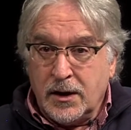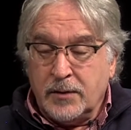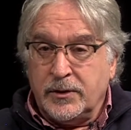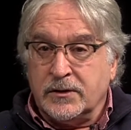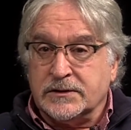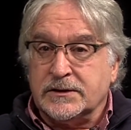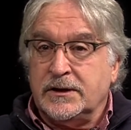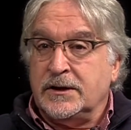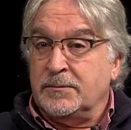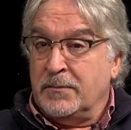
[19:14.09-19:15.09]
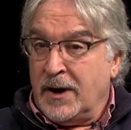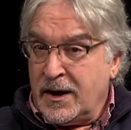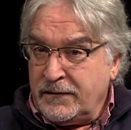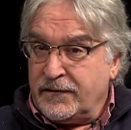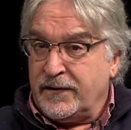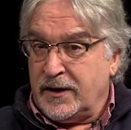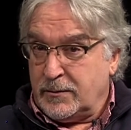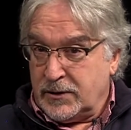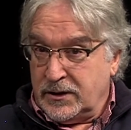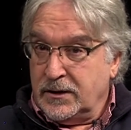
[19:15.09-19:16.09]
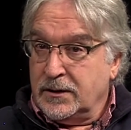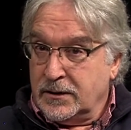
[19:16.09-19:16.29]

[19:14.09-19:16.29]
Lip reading: Because in my family,